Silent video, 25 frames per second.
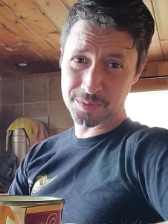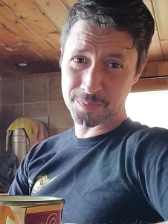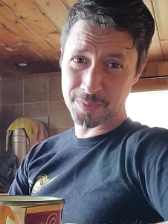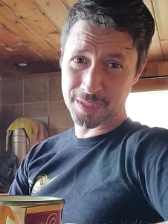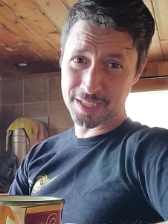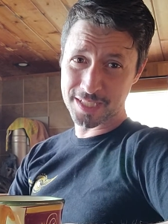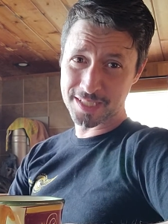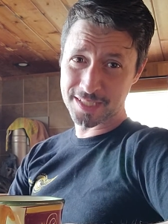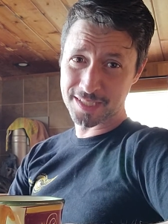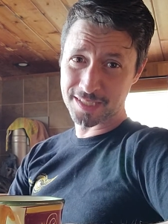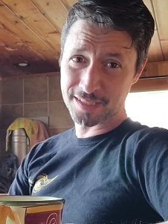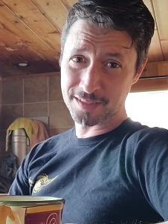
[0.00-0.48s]

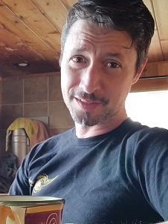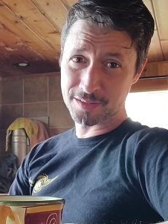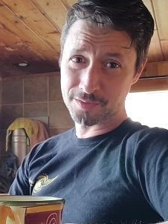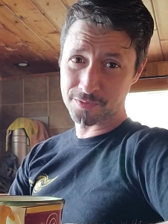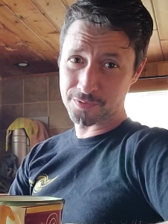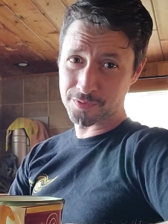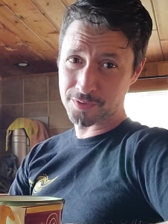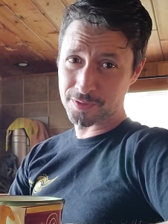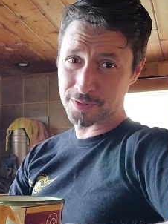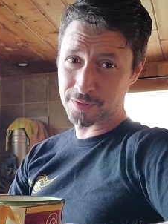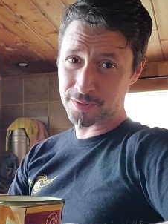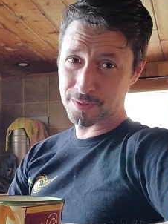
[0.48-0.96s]

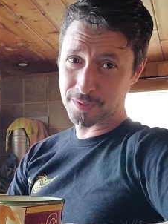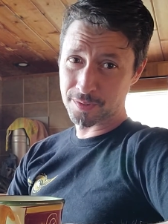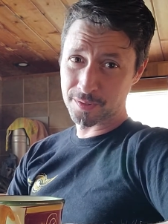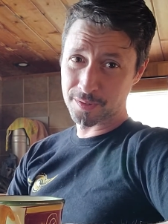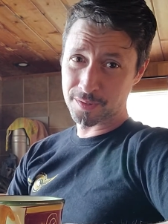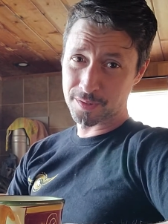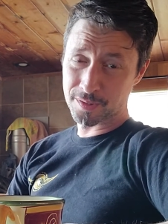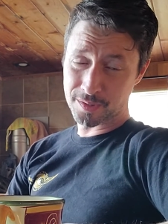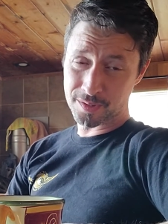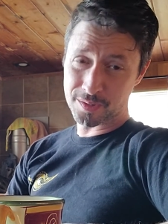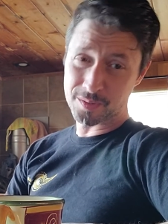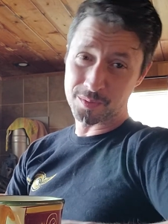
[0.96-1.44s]
myself,
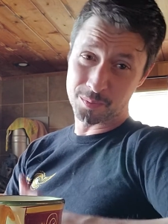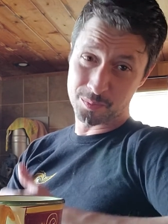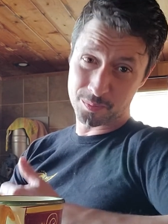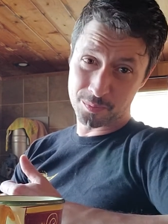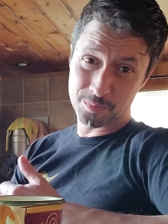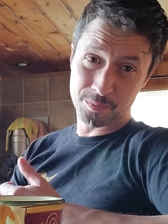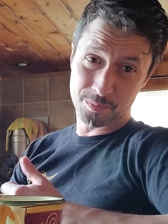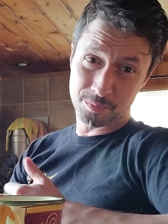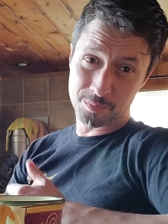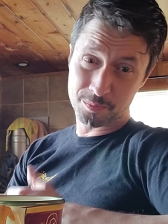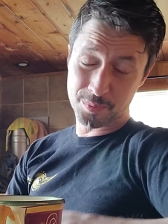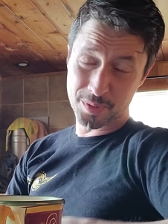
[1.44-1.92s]

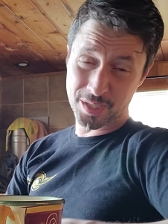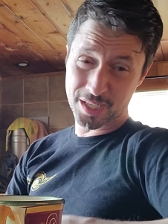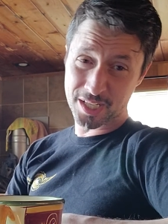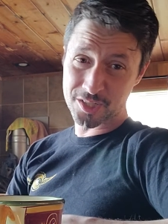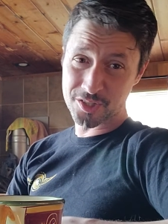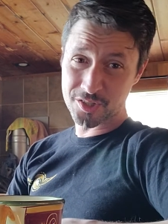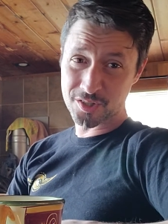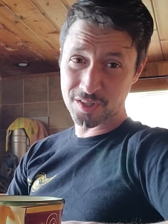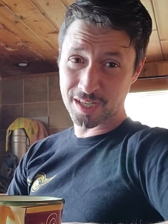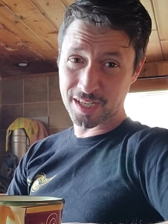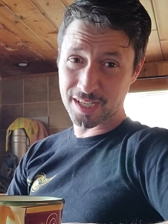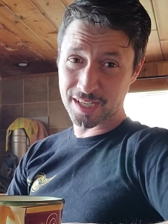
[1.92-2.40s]
but I
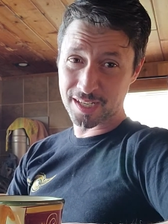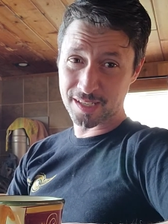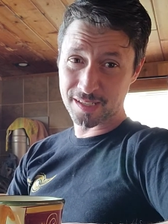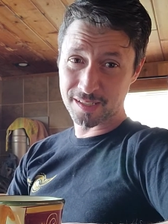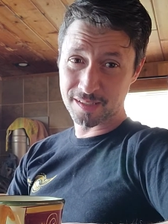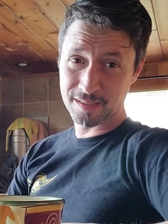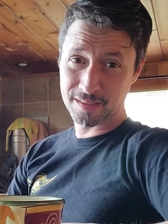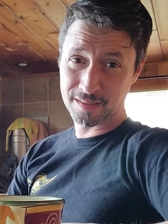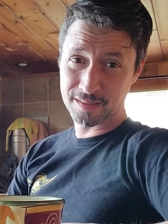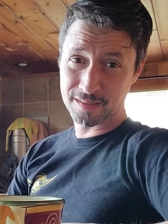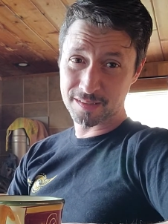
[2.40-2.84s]
try.